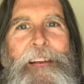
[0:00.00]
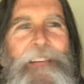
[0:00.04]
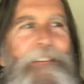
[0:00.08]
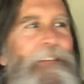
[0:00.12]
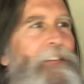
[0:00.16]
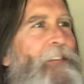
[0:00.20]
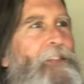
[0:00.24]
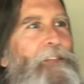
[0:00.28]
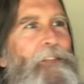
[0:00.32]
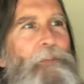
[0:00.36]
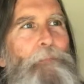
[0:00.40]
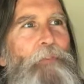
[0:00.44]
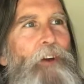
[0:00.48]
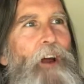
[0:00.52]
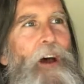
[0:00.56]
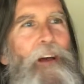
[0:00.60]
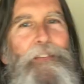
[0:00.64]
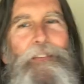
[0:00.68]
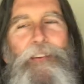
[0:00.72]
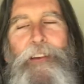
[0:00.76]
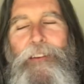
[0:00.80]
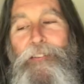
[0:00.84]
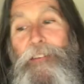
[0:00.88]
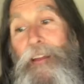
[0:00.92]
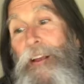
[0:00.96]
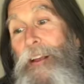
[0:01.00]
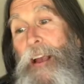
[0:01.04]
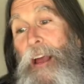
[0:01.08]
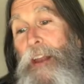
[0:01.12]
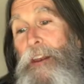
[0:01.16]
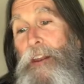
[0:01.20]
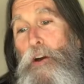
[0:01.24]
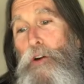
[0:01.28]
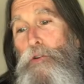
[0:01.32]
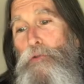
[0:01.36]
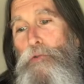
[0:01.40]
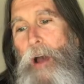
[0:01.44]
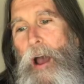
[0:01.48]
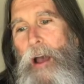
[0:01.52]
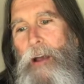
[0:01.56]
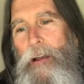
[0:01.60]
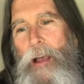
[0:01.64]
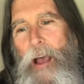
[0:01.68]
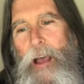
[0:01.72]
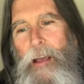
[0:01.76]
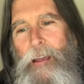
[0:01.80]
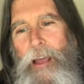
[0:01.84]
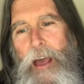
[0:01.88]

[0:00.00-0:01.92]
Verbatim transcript: This is a process thing. I know, I,